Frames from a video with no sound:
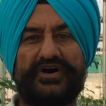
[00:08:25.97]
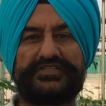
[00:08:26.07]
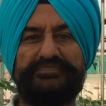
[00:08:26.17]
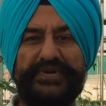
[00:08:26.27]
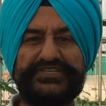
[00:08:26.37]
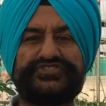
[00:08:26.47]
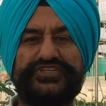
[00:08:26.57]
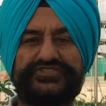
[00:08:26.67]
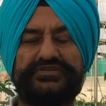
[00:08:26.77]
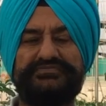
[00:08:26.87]
the best
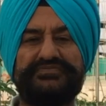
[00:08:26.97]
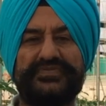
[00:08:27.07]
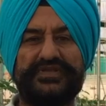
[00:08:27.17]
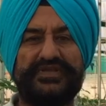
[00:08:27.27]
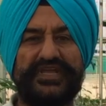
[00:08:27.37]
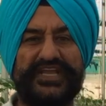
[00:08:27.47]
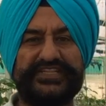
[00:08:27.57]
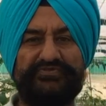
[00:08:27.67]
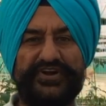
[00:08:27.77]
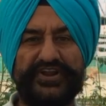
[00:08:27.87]
system in the
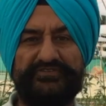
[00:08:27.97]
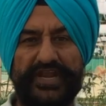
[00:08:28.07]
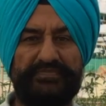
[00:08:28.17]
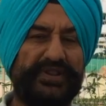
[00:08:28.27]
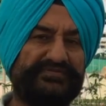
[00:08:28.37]
world available.